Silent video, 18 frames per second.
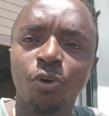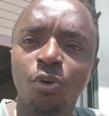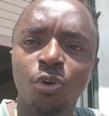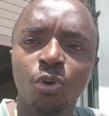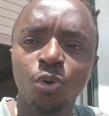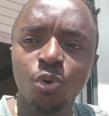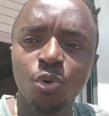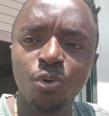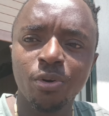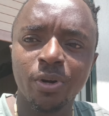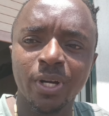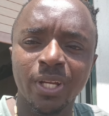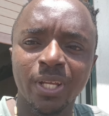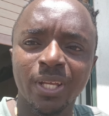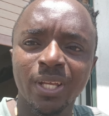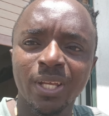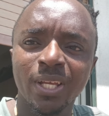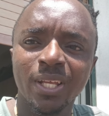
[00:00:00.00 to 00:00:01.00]

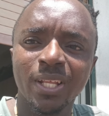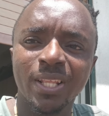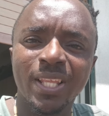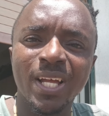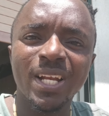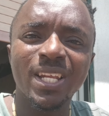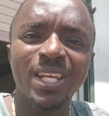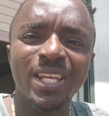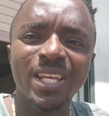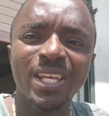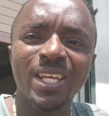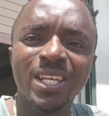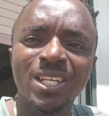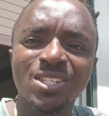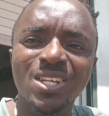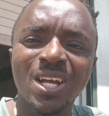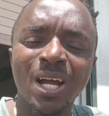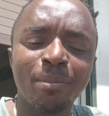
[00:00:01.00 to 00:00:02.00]
glory. That He
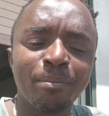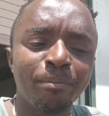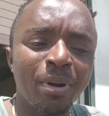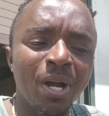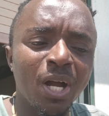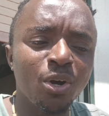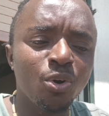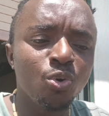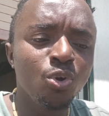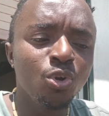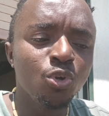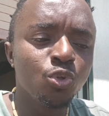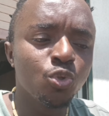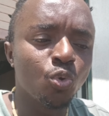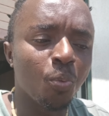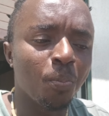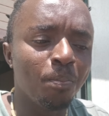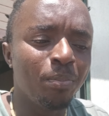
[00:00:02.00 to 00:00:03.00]
is about
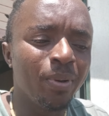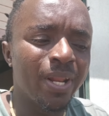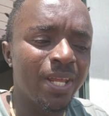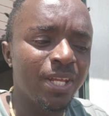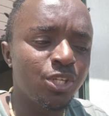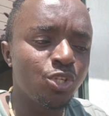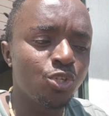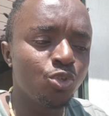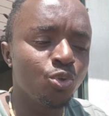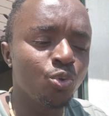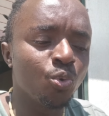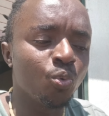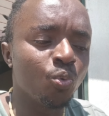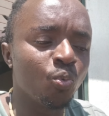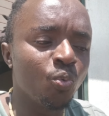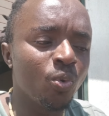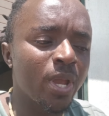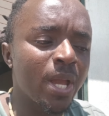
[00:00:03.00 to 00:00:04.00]
to place you
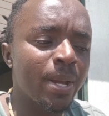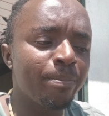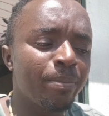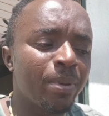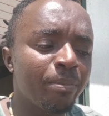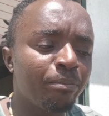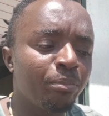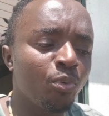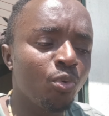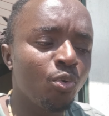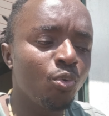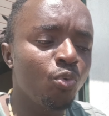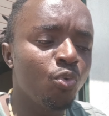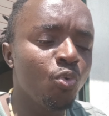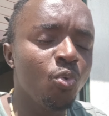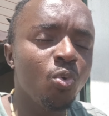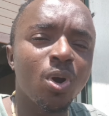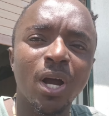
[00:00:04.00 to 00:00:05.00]
where people
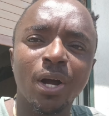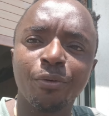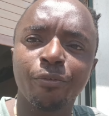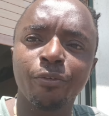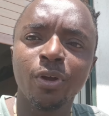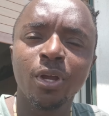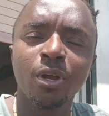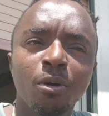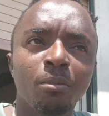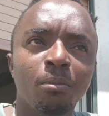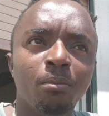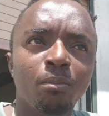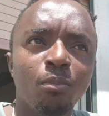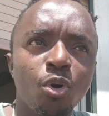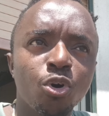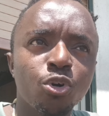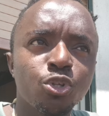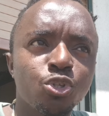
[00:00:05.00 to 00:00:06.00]
who have
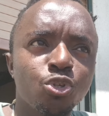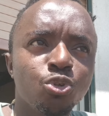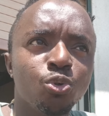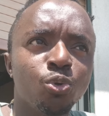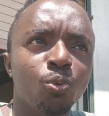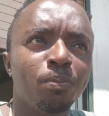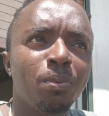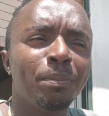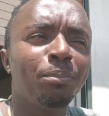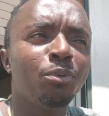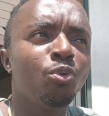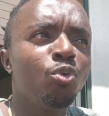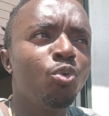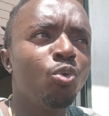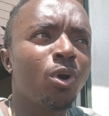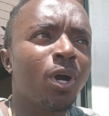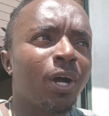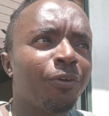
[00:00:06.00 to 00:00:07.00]
mocked you, people
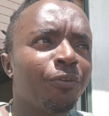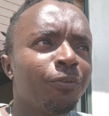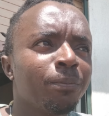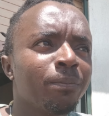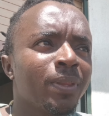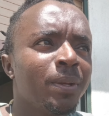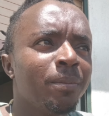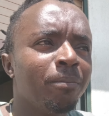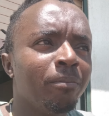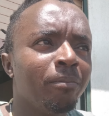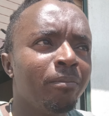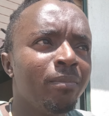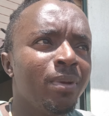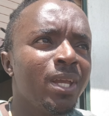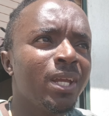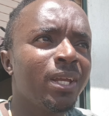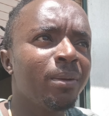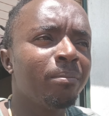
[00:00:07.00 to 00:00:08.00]
who have
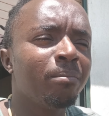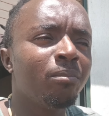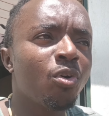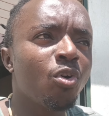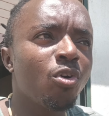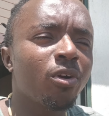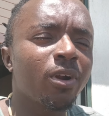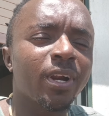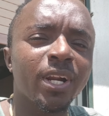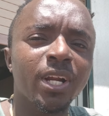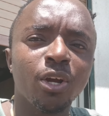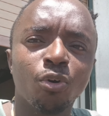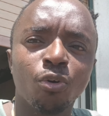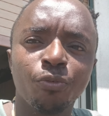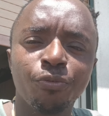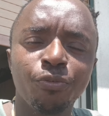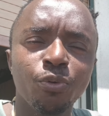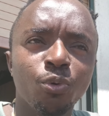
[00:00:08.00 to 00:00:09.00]
made mockery
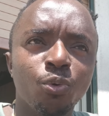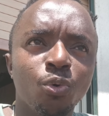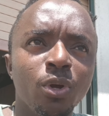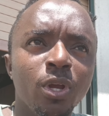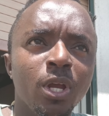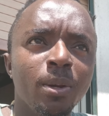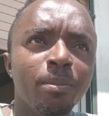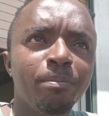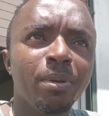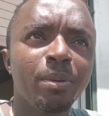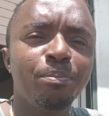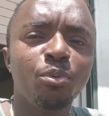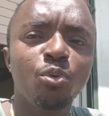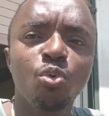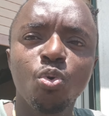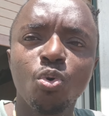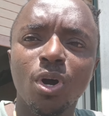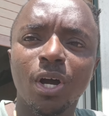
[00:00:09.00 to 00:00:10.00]
of you,
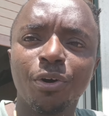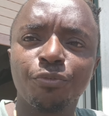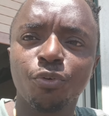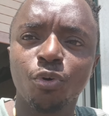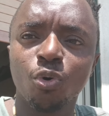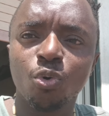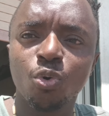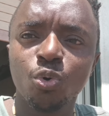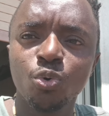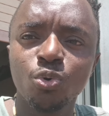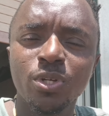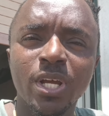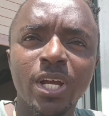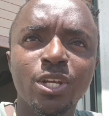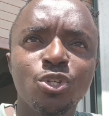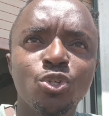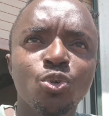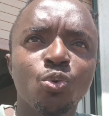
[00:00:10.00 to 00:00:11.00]
people who have
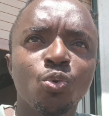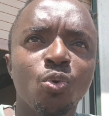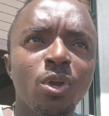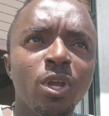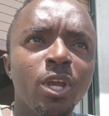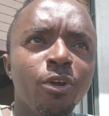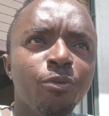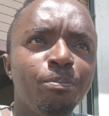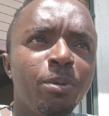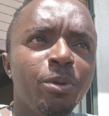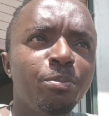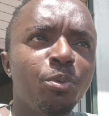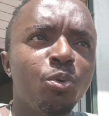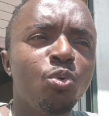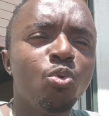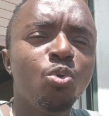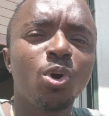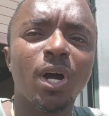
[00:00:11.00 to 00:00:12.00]
concluded you,
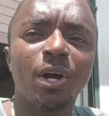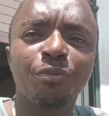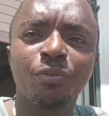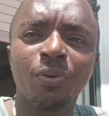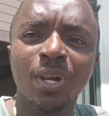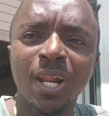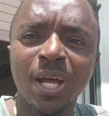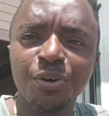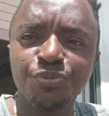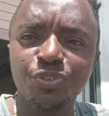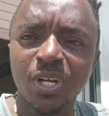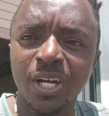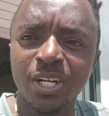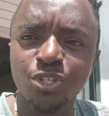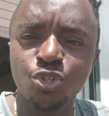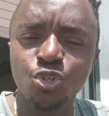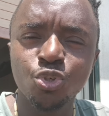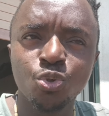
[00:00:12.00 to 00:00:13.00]
people who have laughed
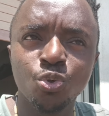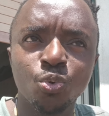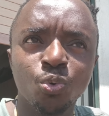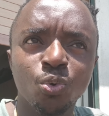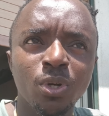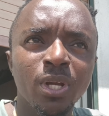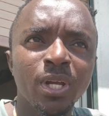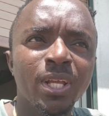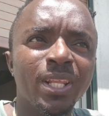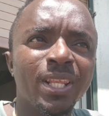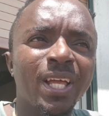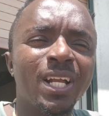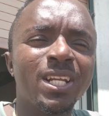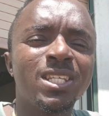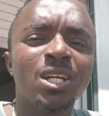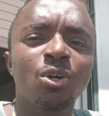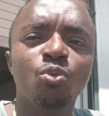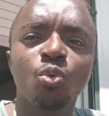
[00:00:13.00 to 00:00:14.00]
at you,
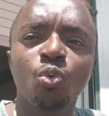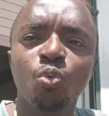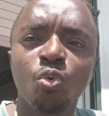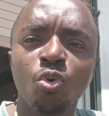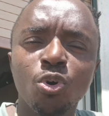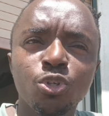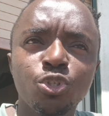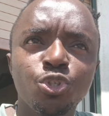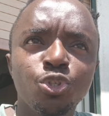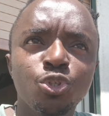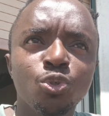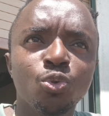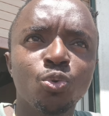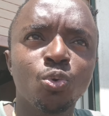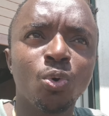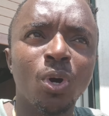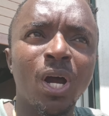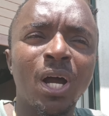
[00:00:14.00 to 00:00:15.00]
that they will watch
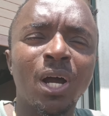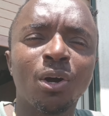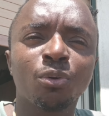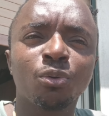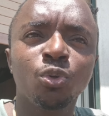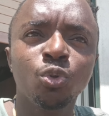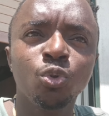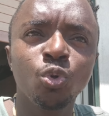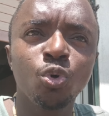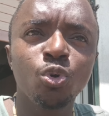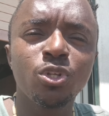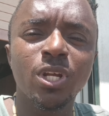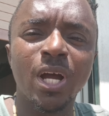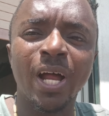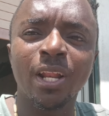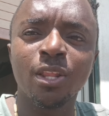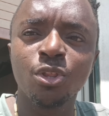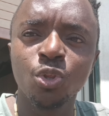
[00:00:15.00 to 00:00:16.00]
you and
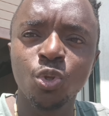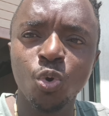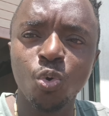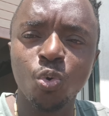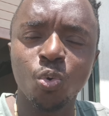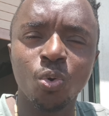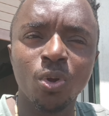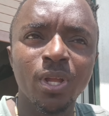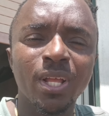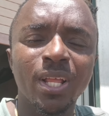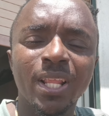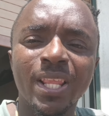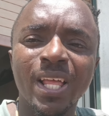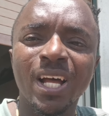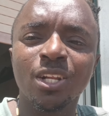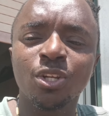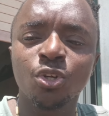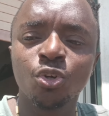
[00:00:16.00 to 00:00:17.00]
know
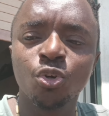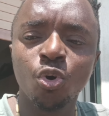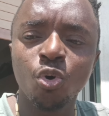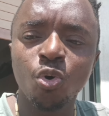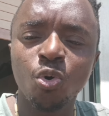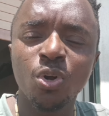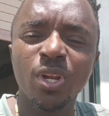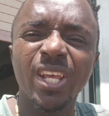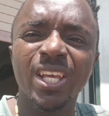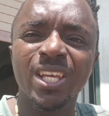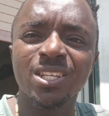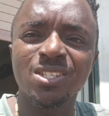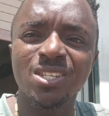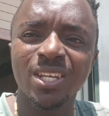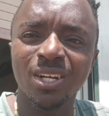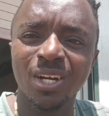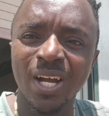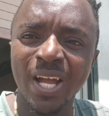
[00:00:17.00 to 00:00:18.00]
that
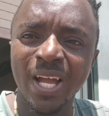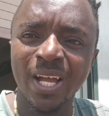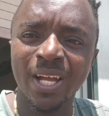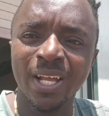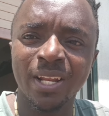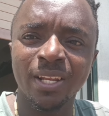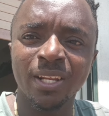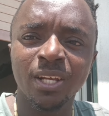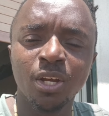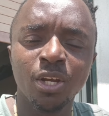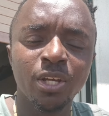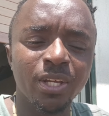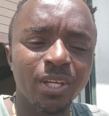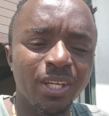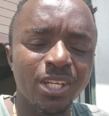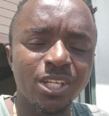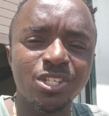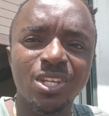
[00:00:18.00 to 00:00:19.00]
God's hand
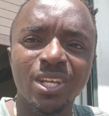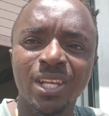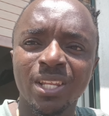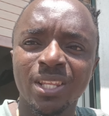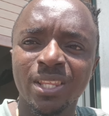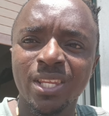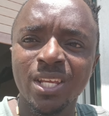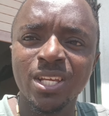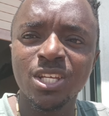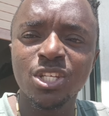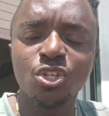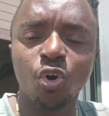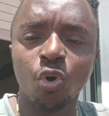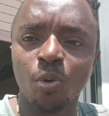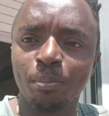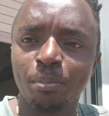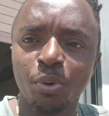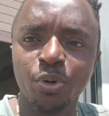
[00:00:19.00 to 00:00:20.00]
is indeed
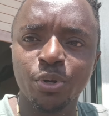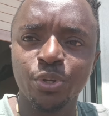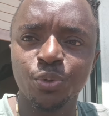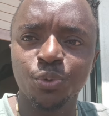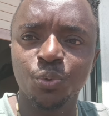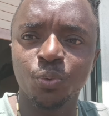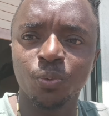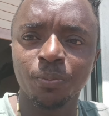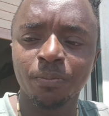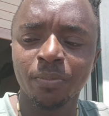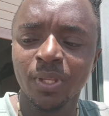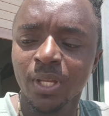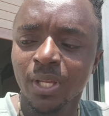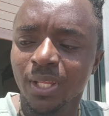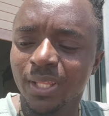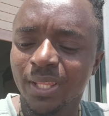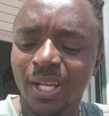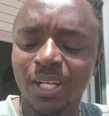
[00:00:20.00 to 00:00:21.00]
upon you.
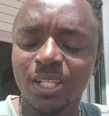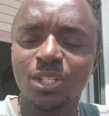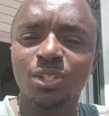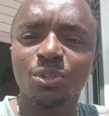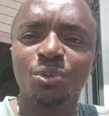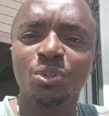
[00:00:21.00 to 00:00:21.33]
That